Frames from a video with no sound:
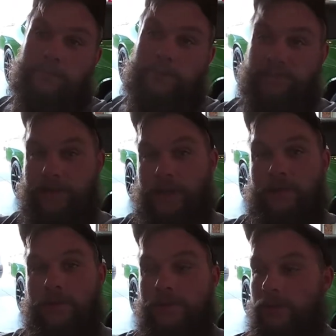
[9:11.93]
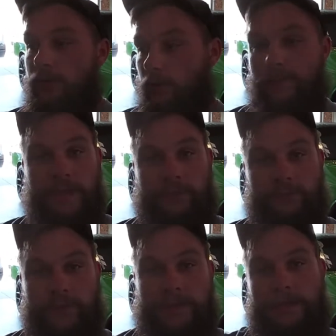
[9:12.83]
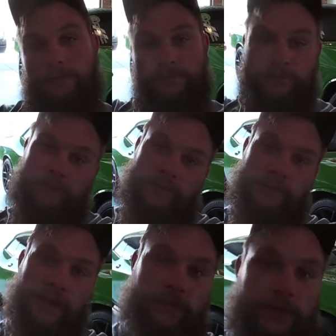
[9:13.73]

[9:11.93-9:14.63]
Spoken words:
But for now, hope you guys enjoyed again. See you guys